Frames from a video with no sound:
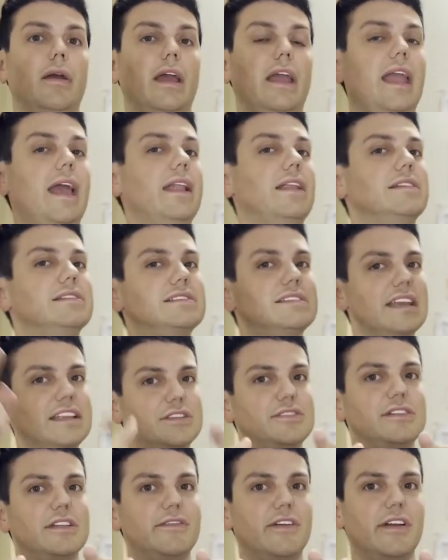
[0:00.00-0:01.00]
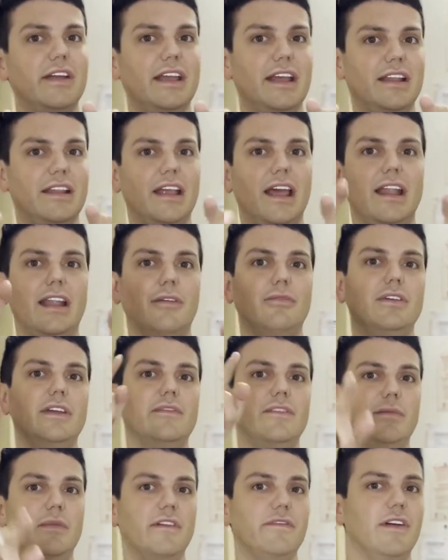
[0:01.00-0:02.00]
Again, stay tuned to the very end and I will
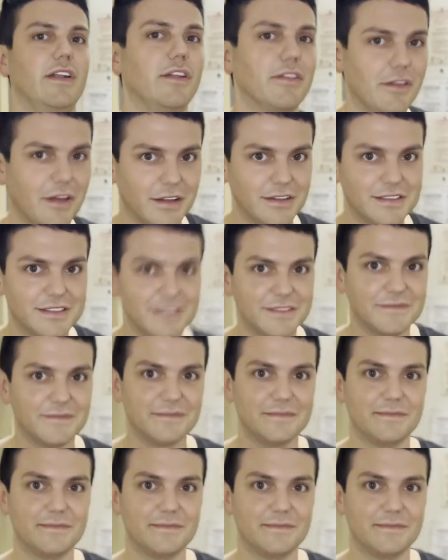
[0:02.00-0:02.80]
give you my final thoughts.